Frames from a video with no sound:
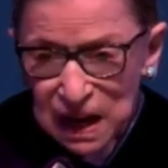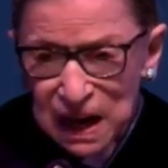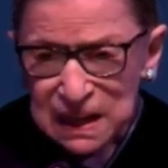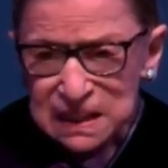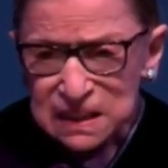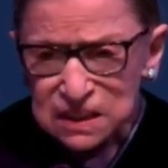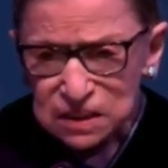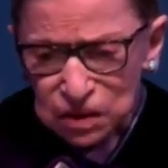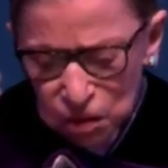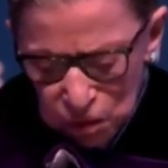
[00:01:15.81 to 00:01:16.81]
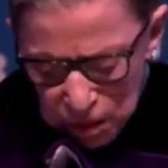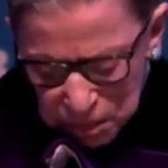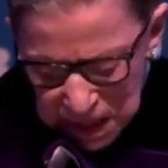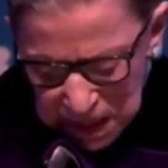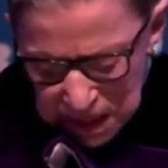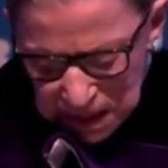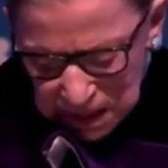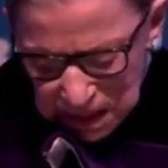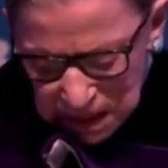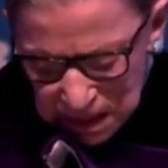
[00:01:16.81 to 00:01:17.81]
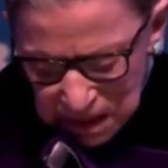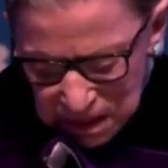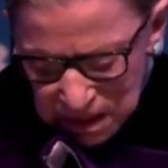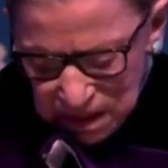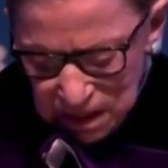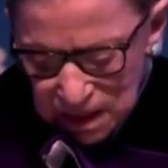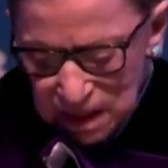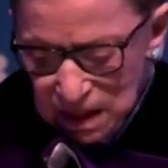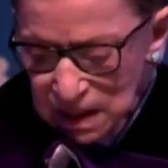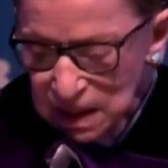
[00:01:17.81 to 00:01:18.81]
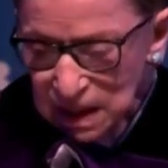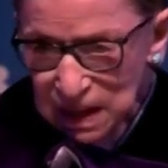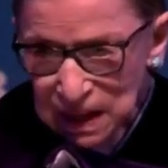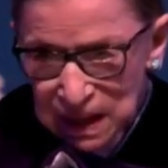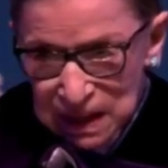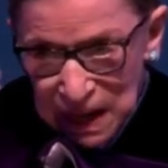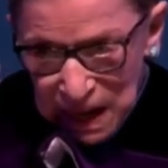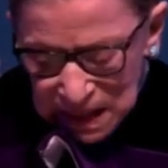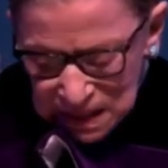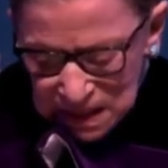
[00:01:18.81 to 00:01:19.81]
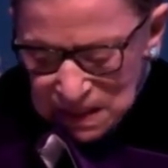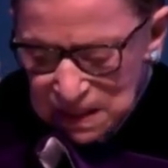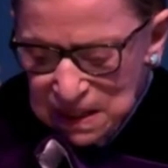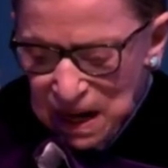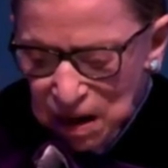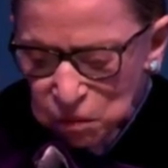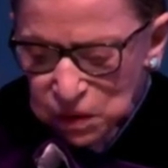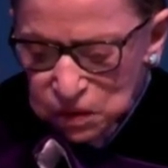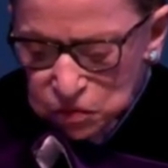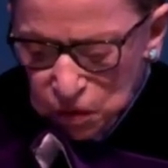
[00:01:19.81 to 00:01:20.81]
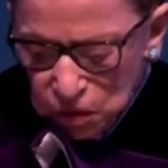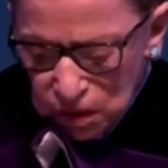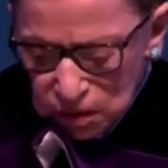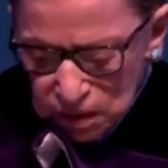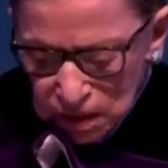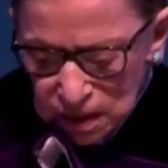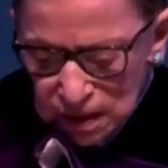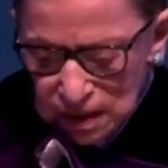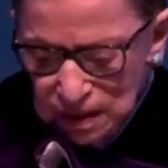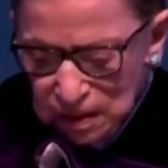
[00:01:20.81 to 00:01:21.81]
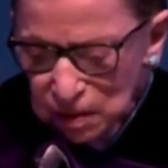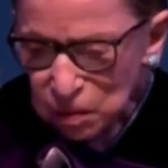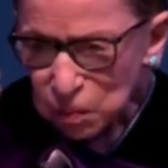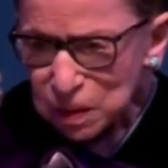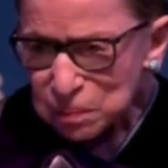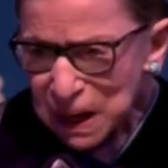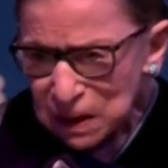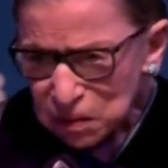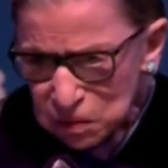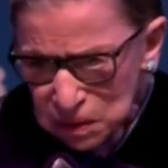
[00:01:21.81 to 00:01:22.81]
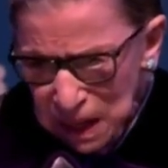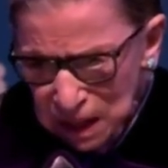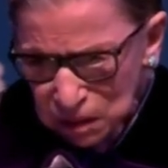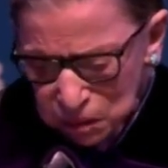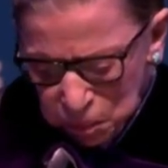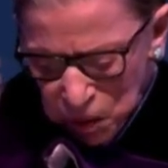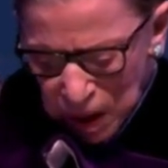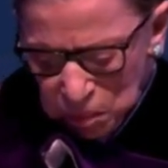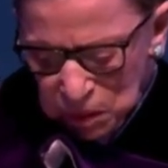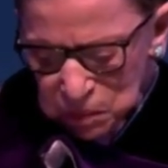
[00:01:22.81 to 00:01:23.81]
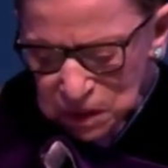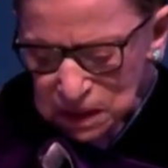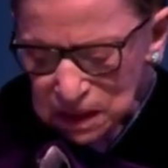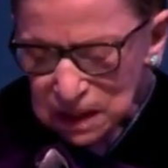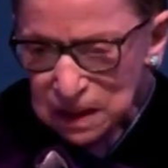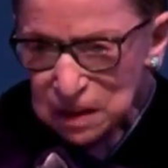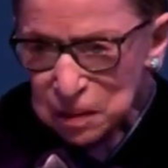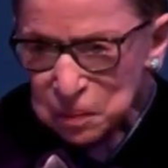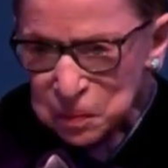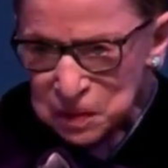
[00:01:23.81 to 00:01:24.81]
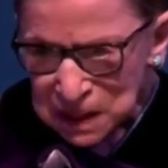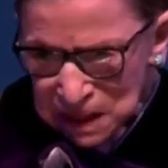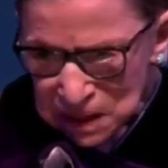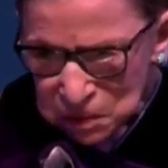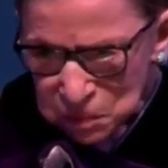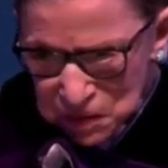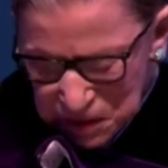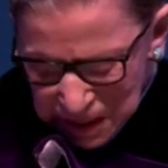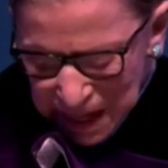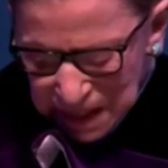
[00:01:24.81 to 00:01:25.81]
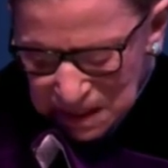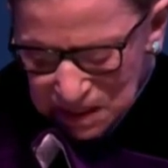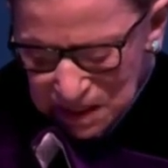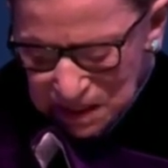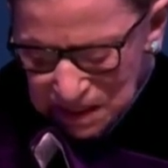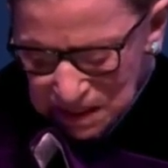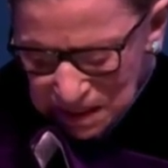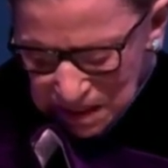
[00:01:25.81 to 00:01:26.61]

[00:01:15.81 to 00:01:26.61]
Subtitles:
I did so immediately, and I did not withdraw when my own health problems presented challenges.